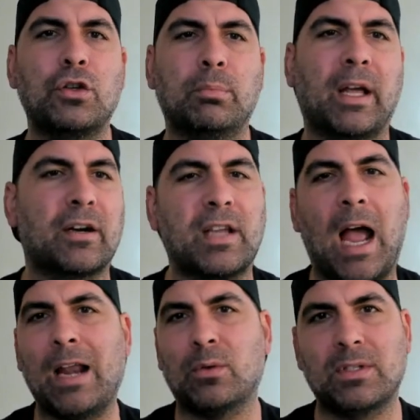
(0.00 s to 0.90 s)
or two players.
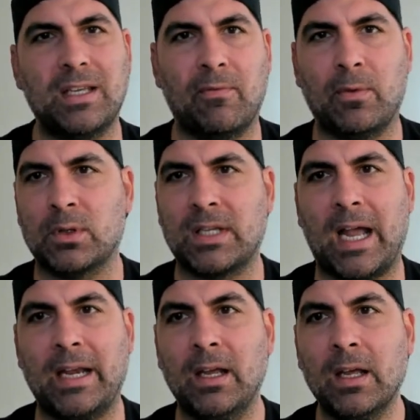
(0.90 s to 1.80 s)
I don't see a full
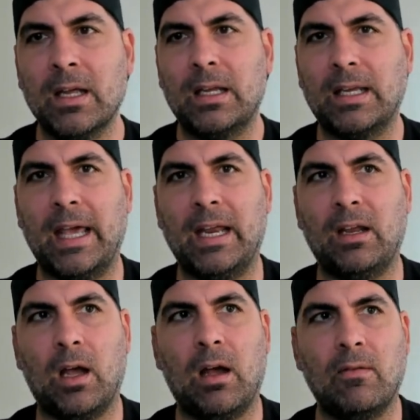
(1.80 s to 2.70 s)
side
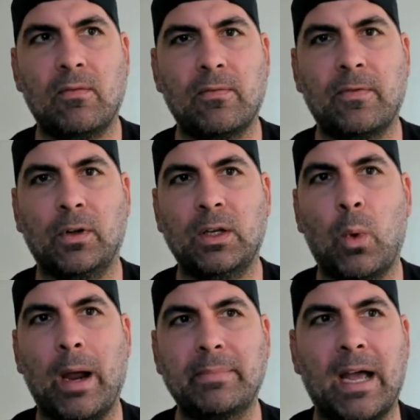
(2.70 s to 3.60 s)
getting fully
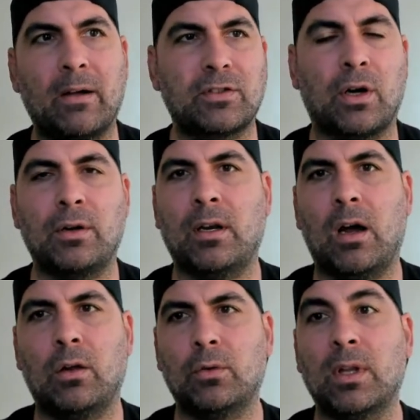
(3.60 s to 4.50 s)
wiped out, starting an
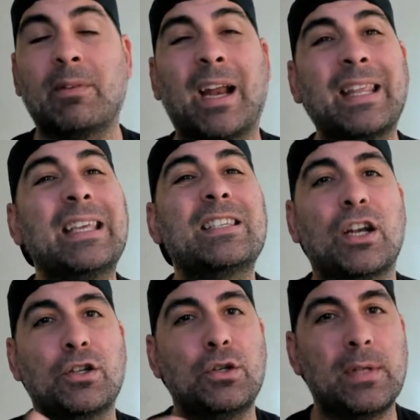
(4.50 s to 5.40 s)
all new 11. I think he's
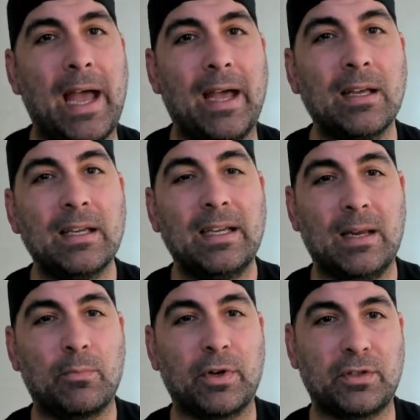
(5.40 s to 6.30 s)
going to do that
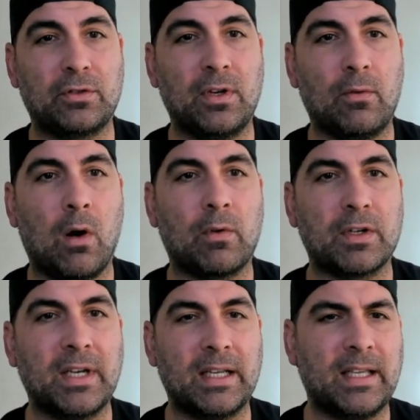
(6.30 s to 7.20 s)
in Bristol Street
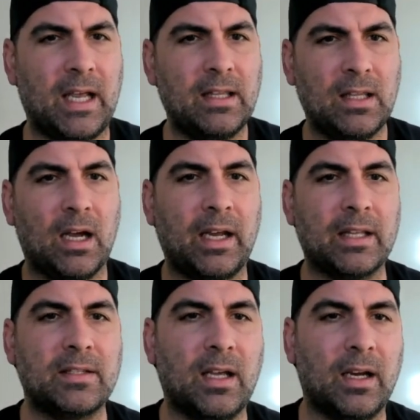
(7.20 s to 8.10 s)
Rovers, and I said
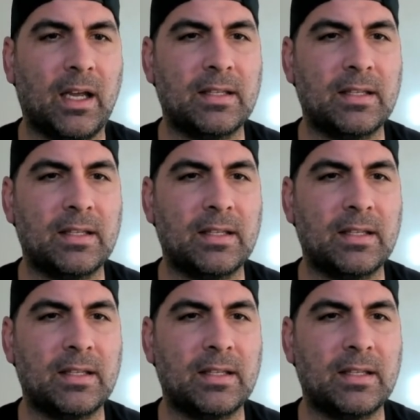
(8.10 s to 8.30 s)
against